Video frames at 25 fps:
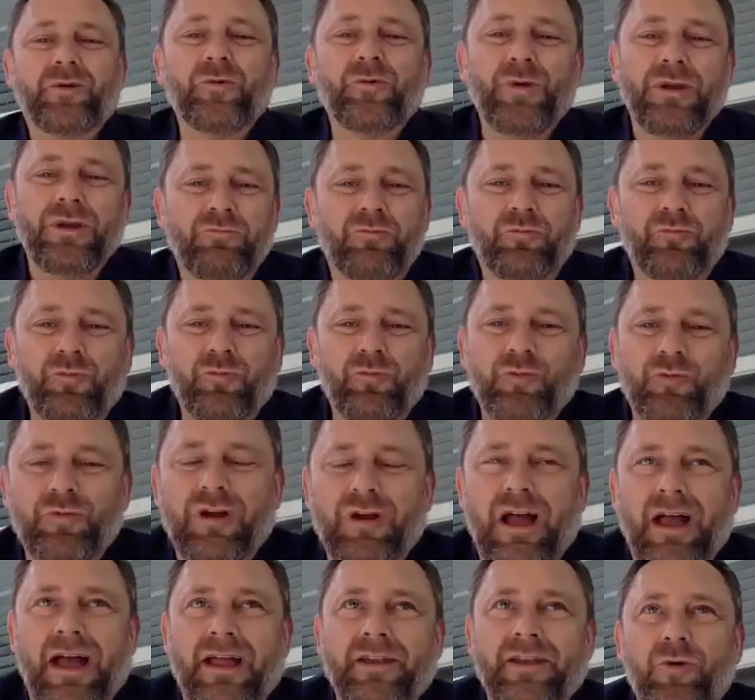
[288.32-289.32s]
we
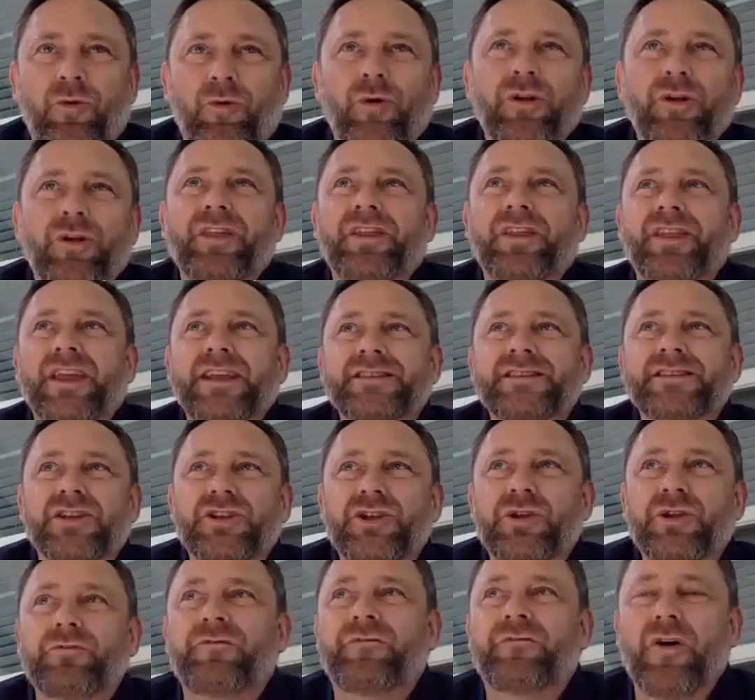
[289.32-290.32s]
I know one of the things that
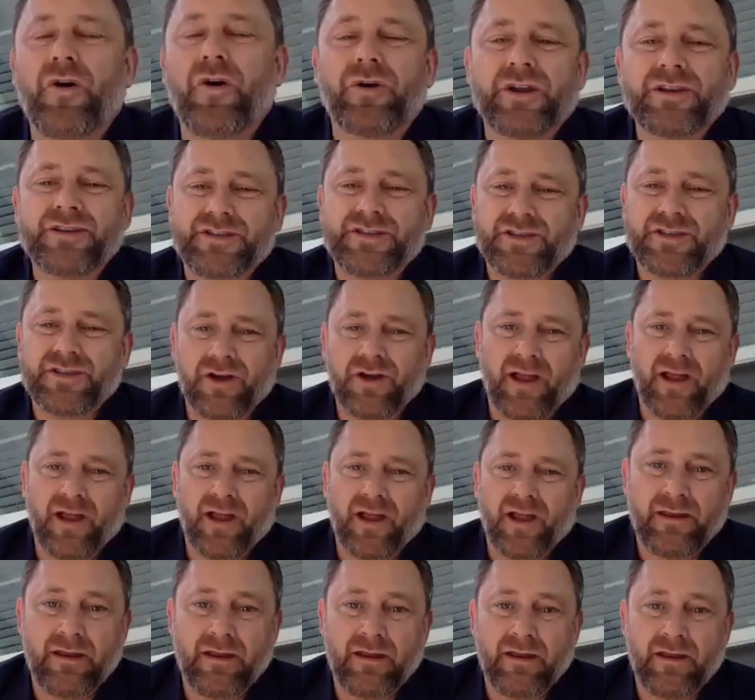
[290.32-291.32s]
you focus
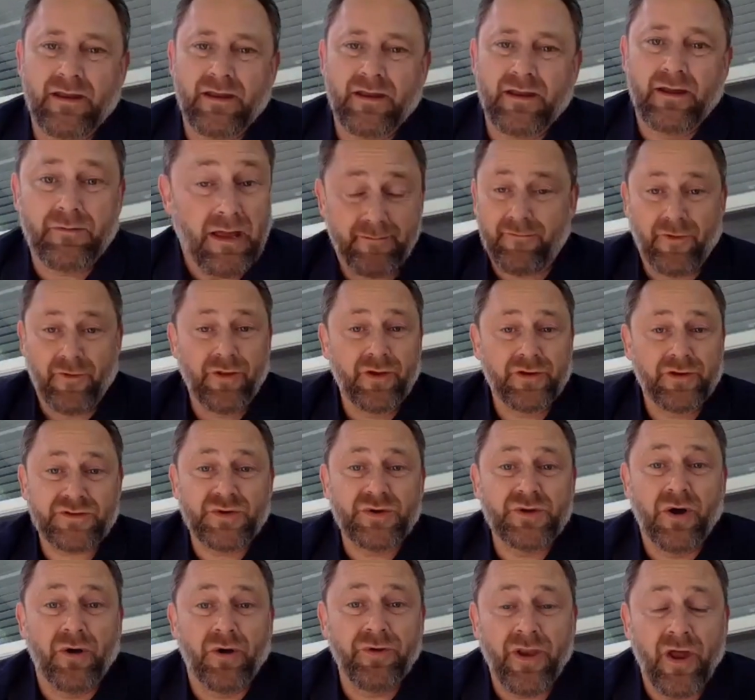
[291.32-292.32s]
on, uh, for
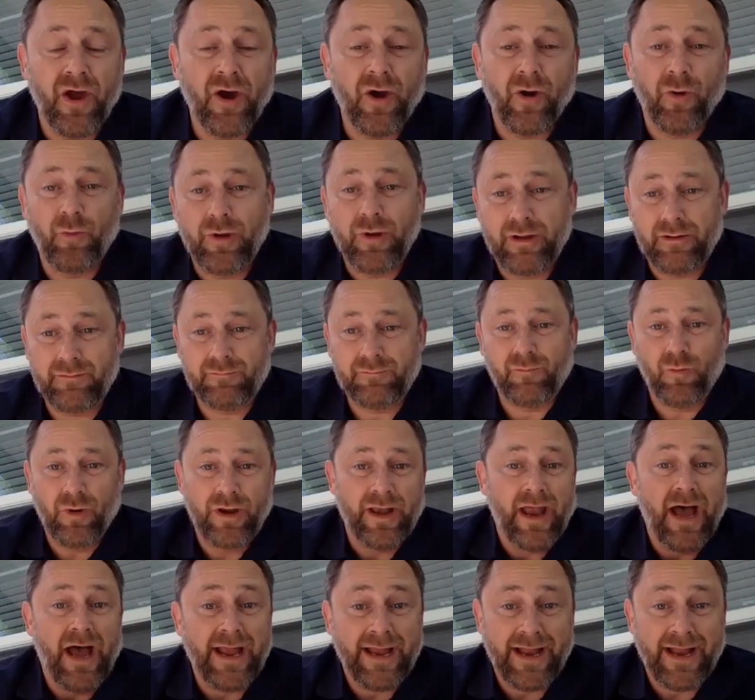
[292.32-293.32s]
those who don't know,
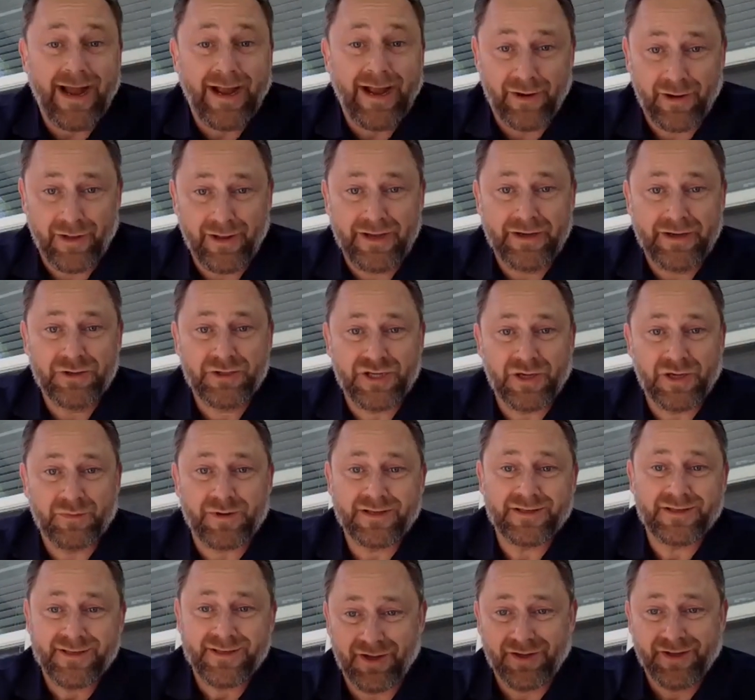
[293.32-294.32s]
when I hire a leadership
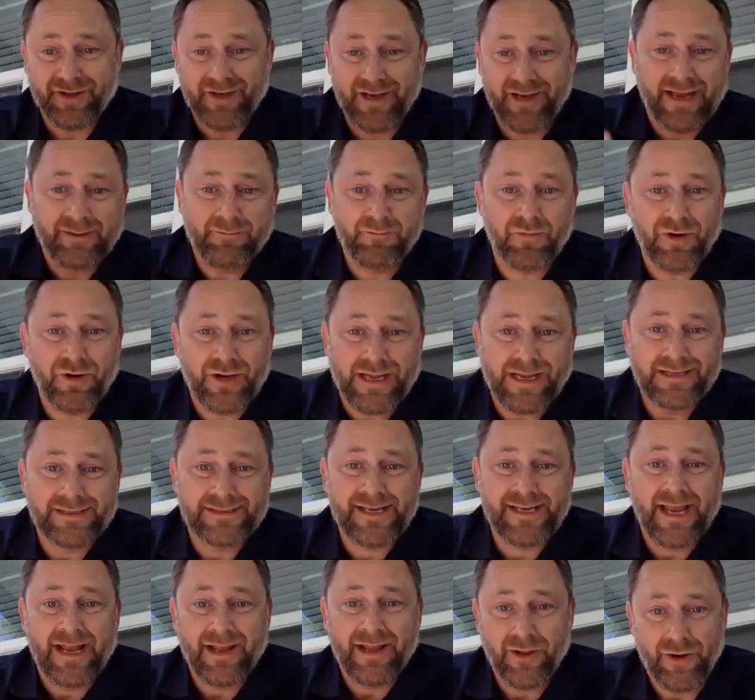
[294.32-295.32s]
consultant, I bring in
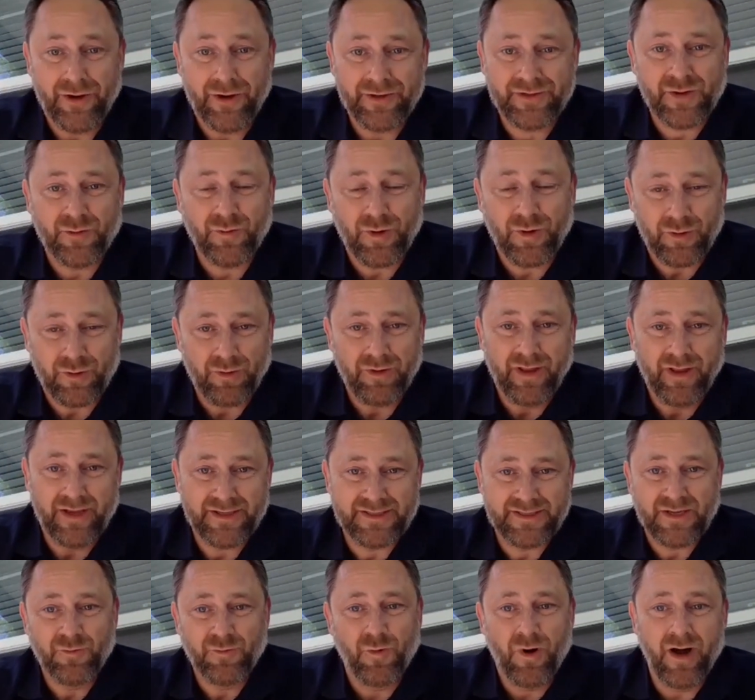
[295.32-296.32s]
Taylor to work with
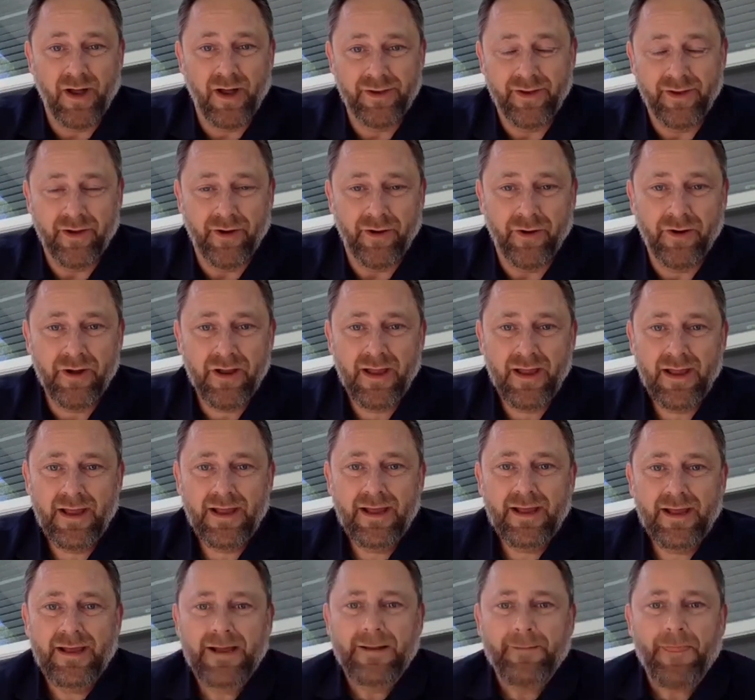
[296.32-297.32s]
us at Wando.
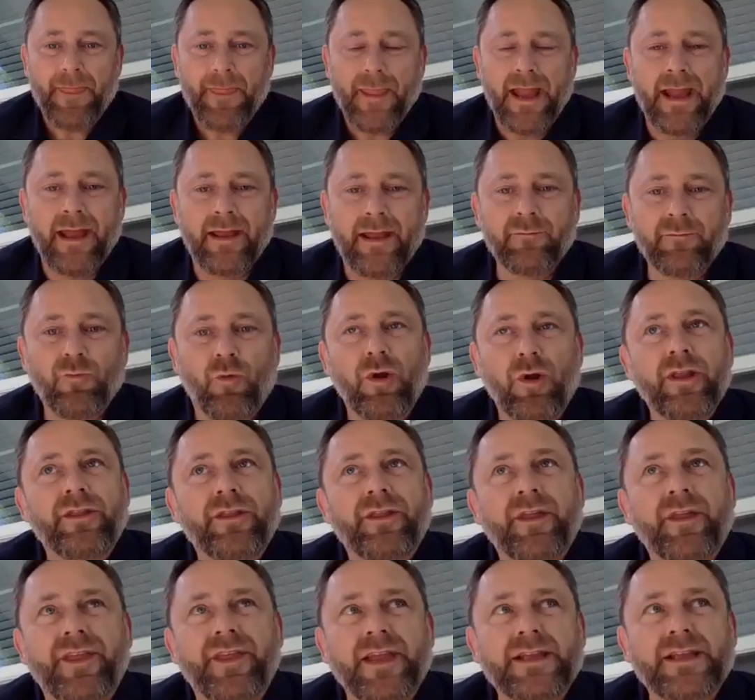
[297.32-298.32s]
And one of the
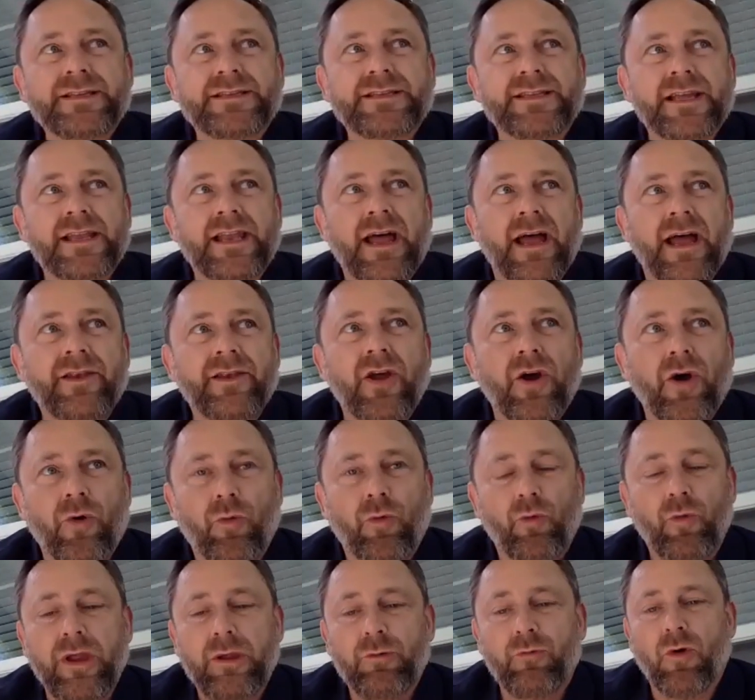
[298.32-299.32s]
things that I know
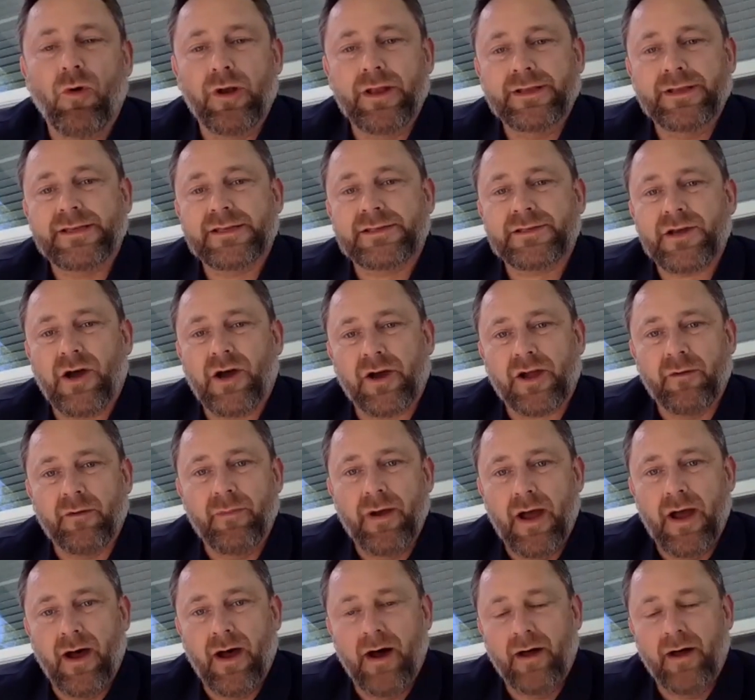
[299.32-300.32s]
we wanted to talk
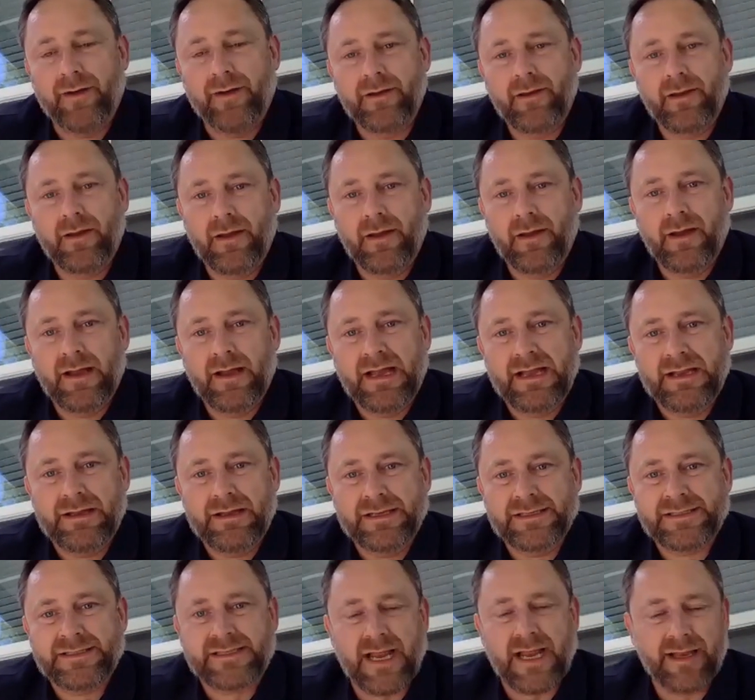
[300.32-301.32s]
about uh,
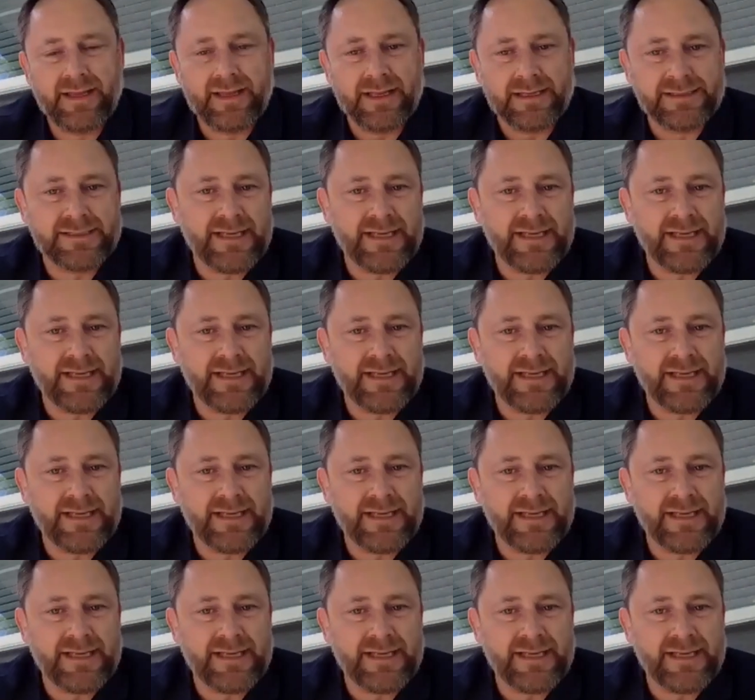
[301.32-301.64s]
is kind of the